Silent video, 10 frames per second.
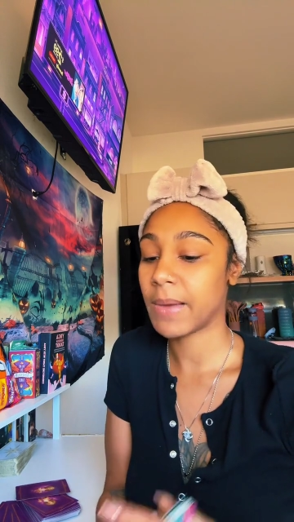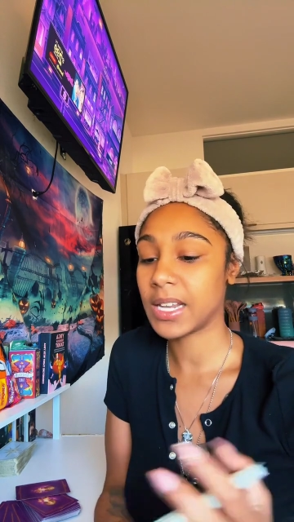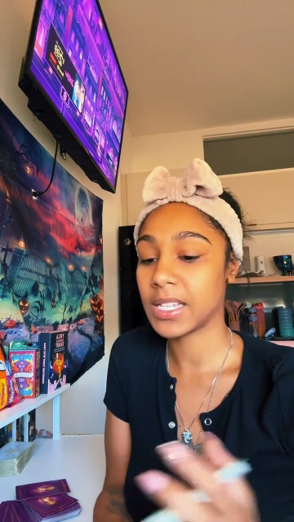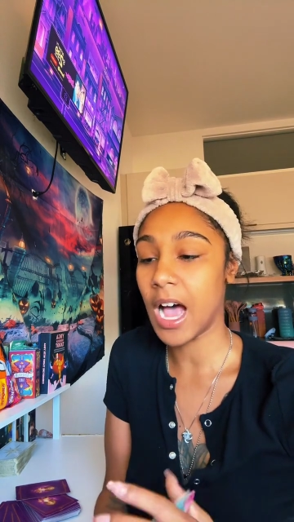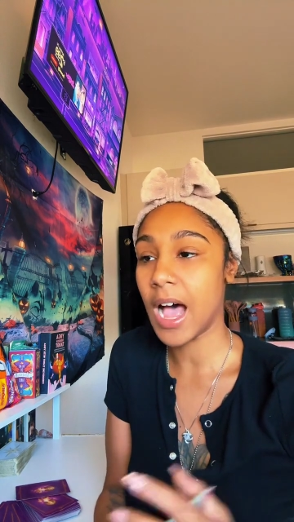
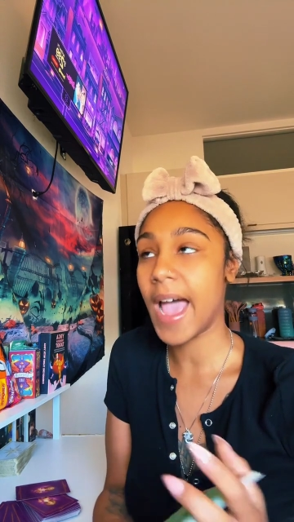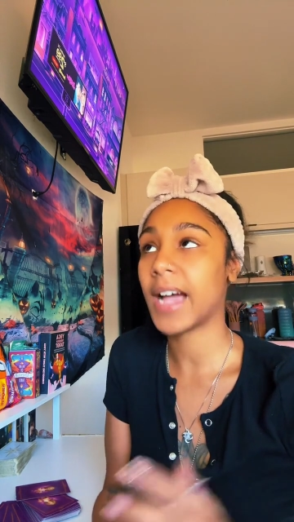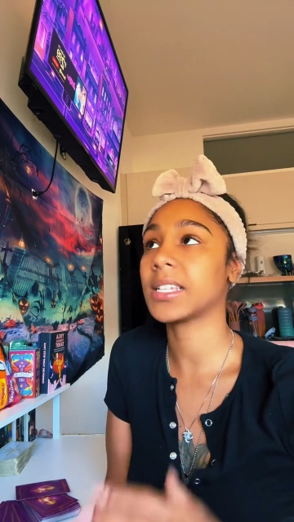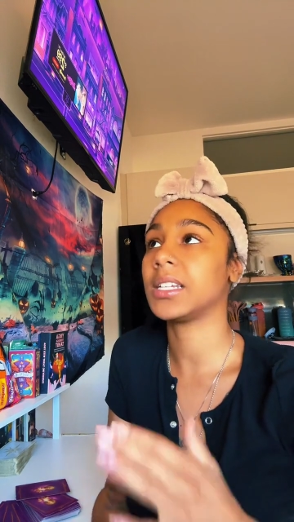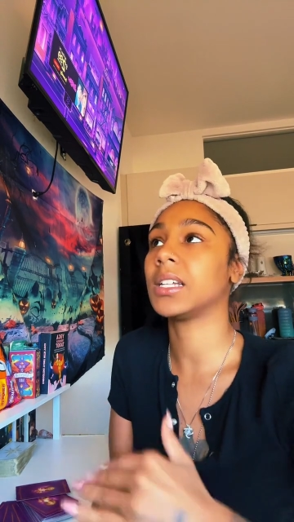somebody's
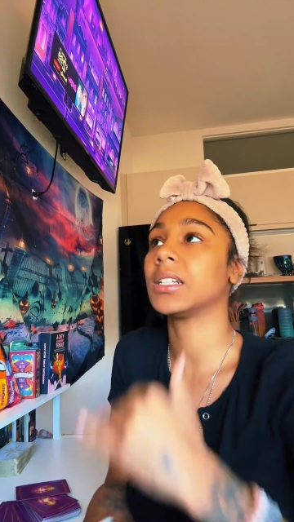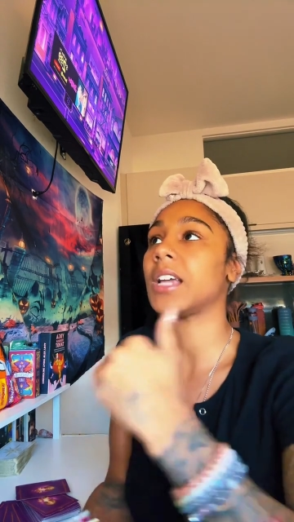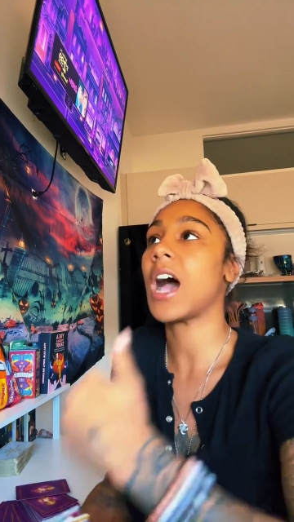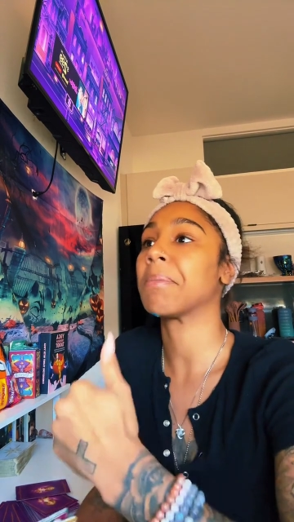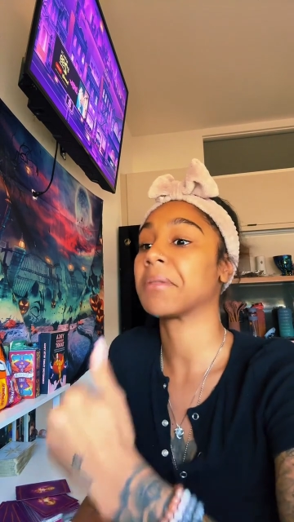
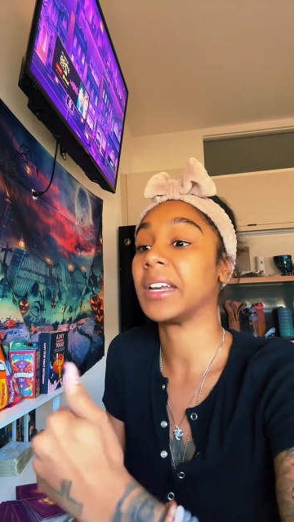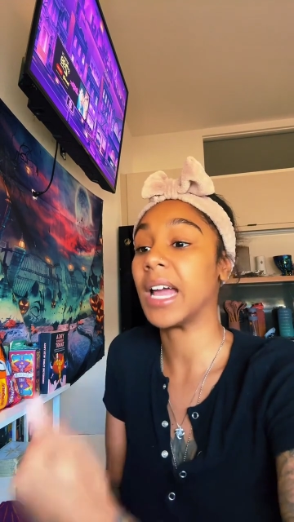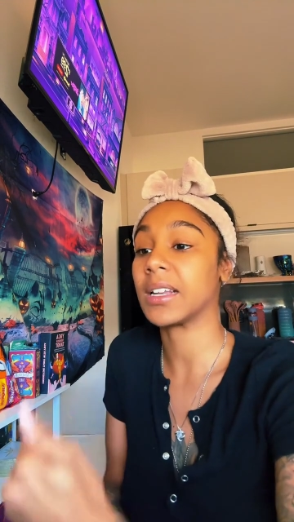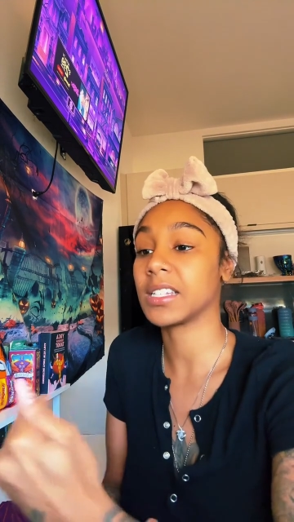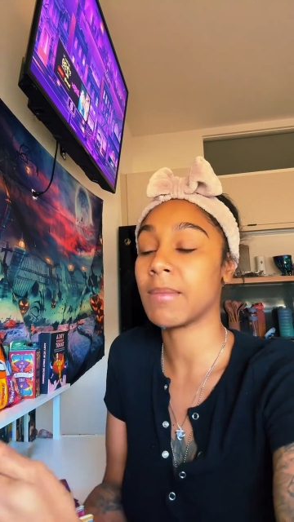accidentally
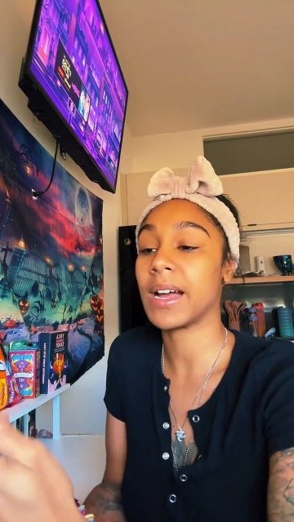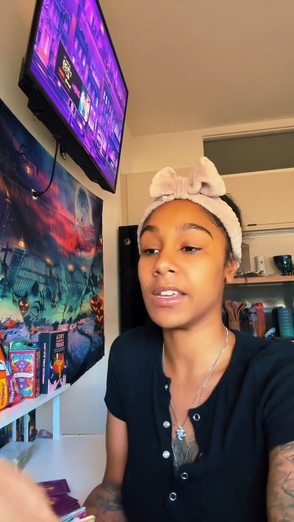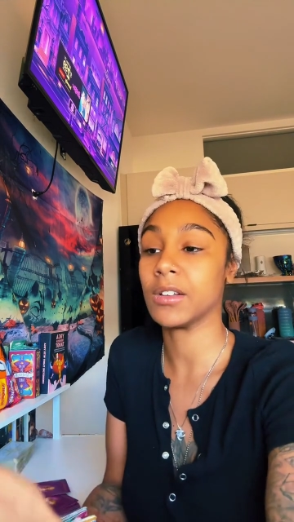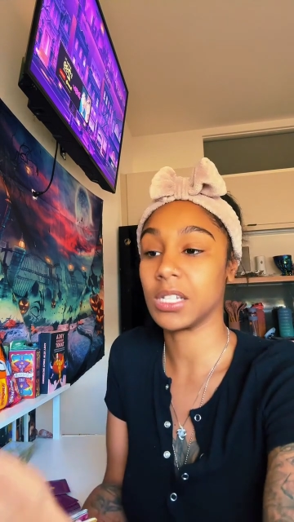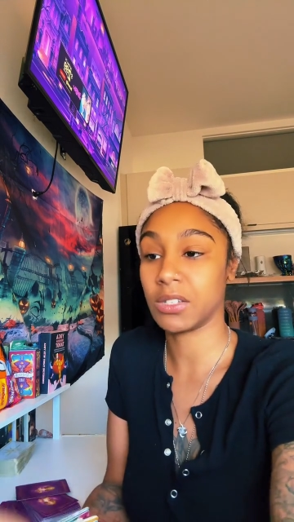operating out of
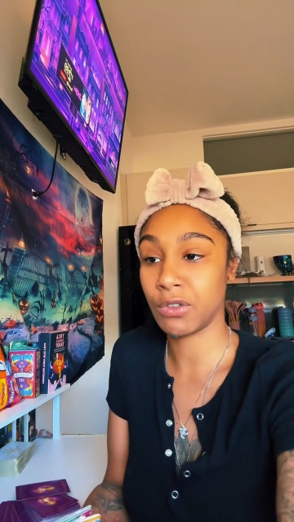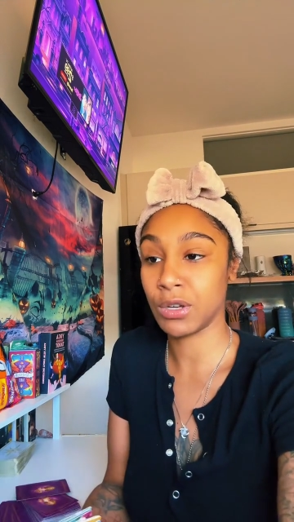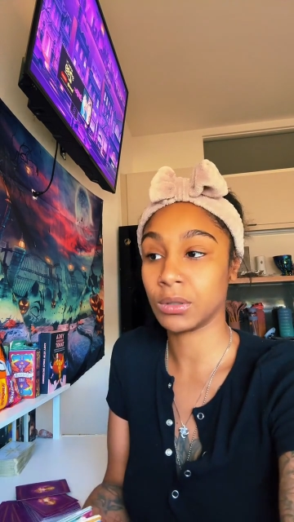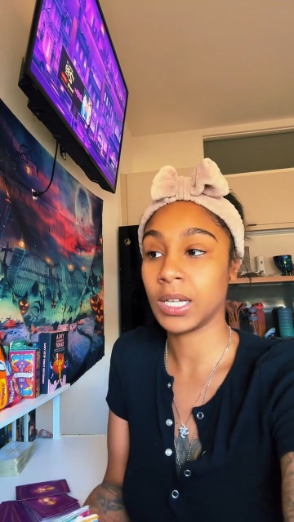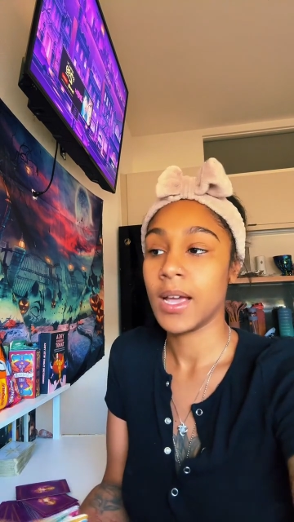somebody else's
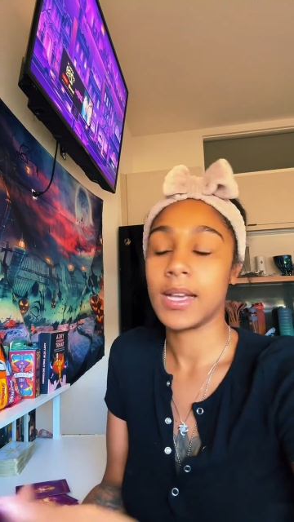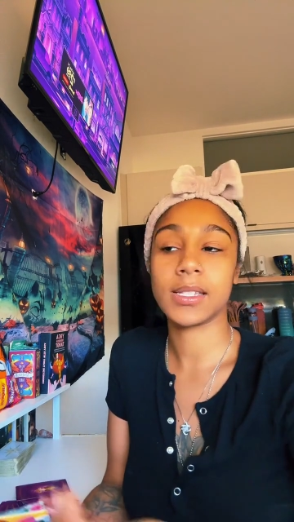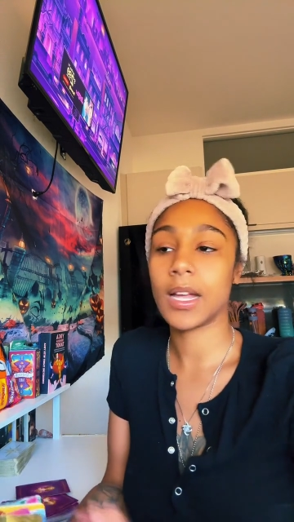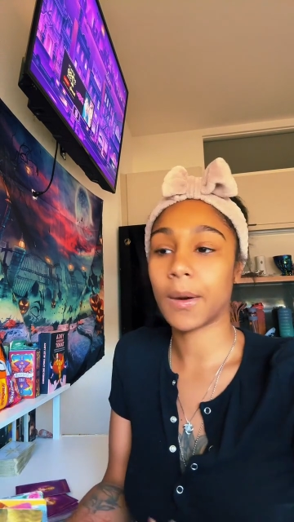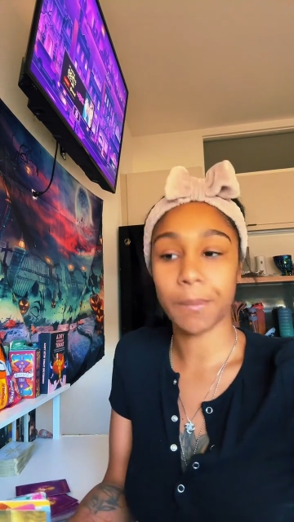field.
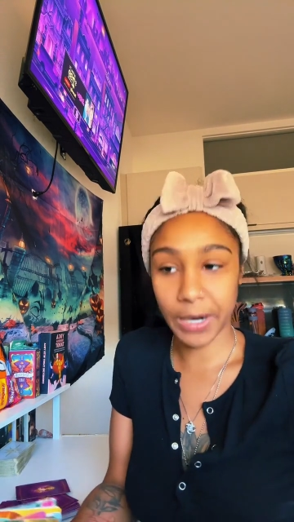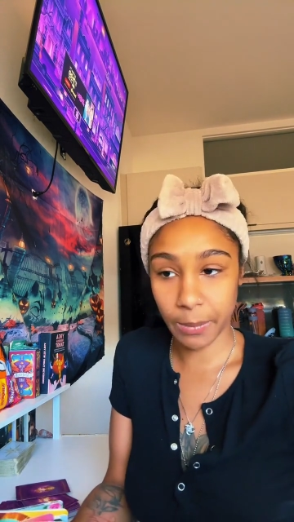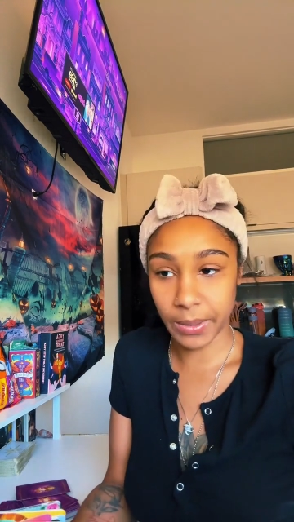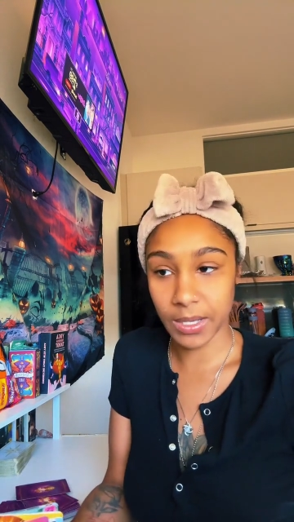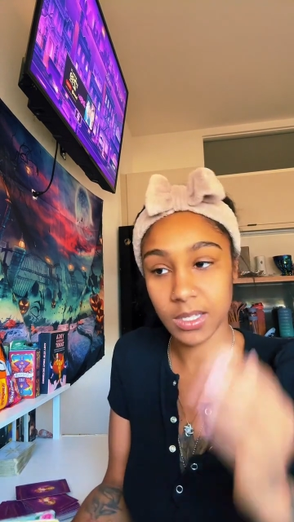It's not on
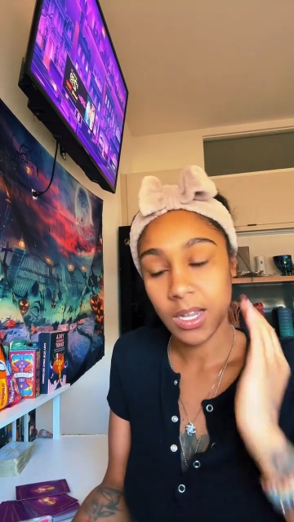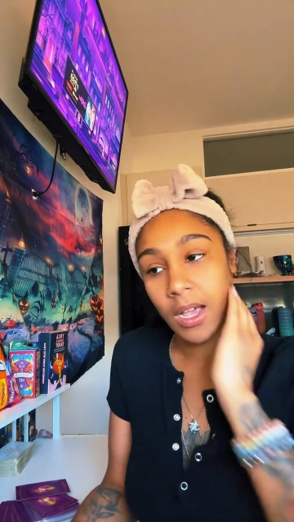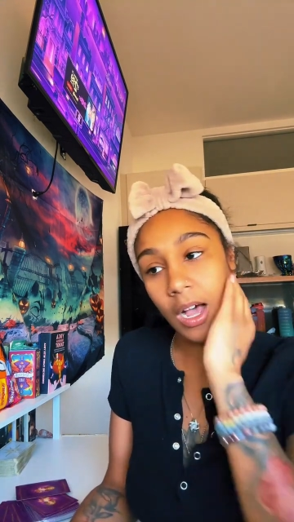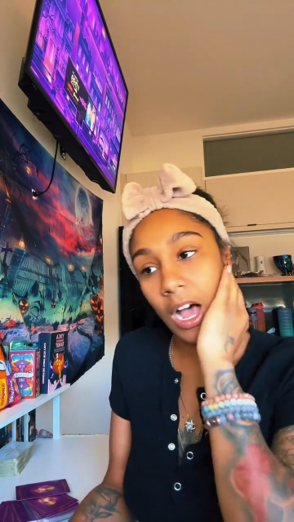purpose.